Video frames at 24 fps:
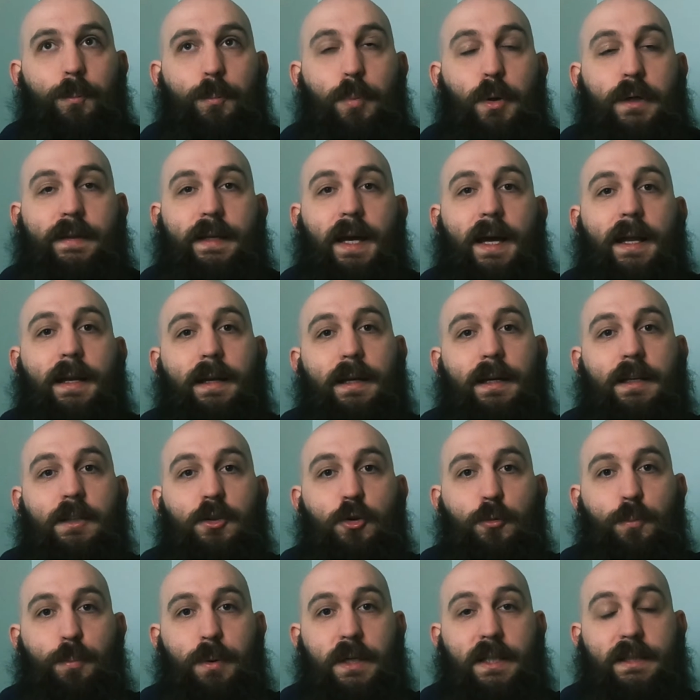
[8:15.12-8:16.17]
pretending to
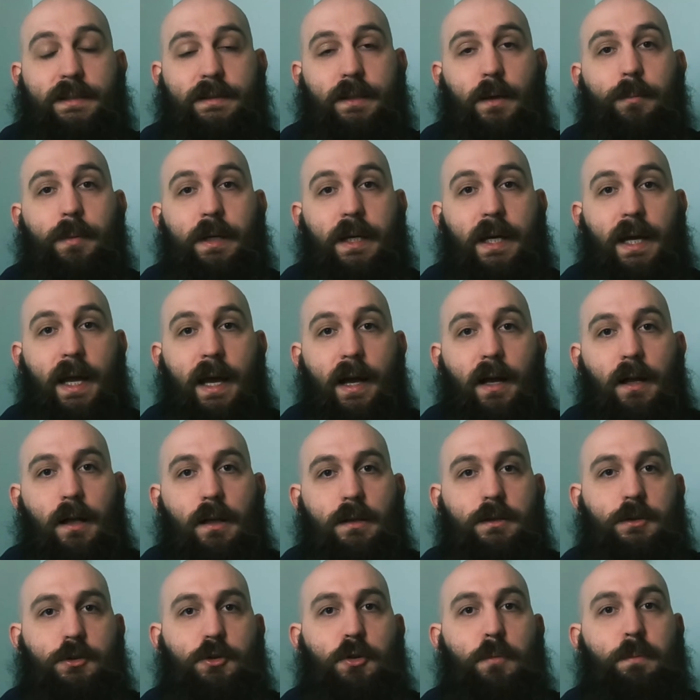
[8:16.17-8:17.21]
be somebody
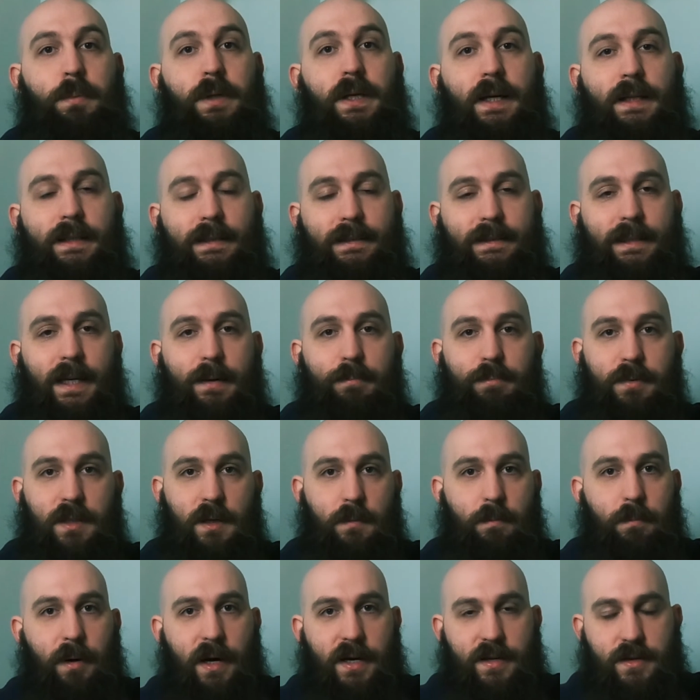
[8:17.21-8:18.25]
else, to be
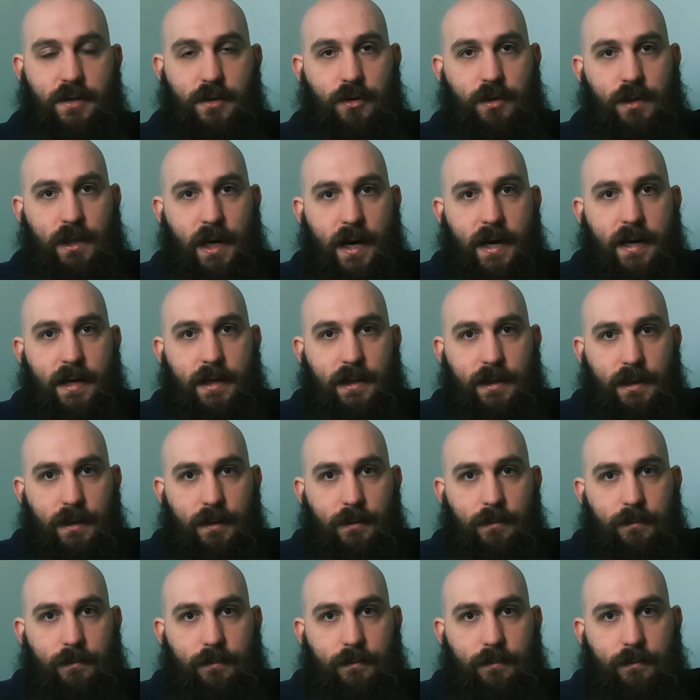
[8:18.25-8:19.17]
accepted by society.